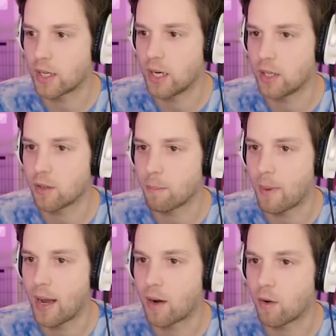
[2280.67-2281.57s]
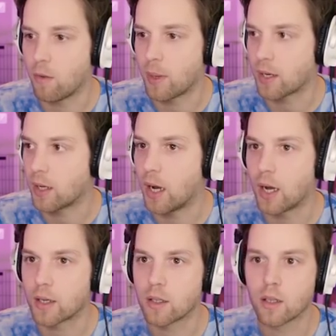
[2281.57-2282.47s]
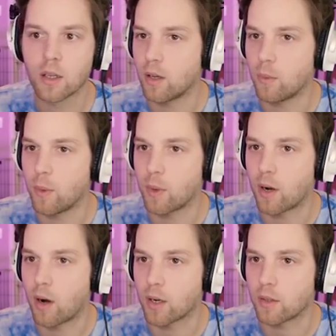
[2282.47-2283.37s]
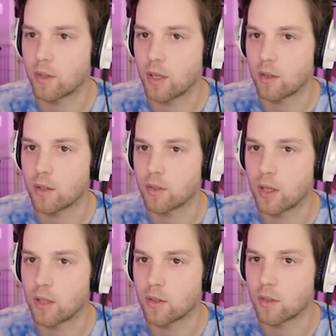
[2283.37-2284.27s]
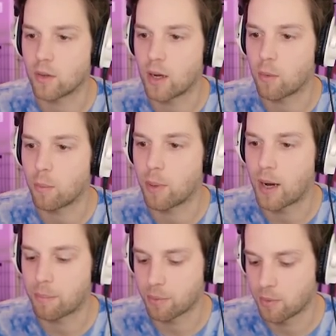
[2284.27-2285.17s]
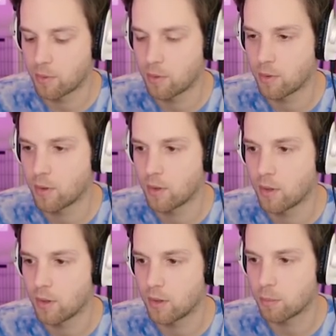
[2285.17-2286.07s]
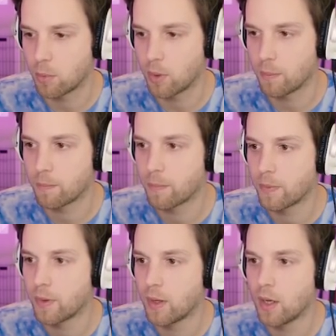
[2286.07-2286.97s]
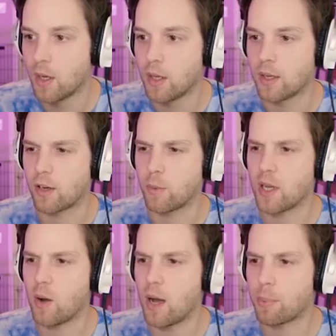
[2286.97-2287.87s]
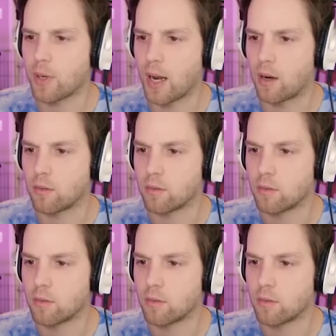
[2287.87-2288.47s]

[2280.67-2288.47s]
I get it. You're mad. Oh my god. No, we want a heart container instead. So I will pop this boy. Now, do we go up or down?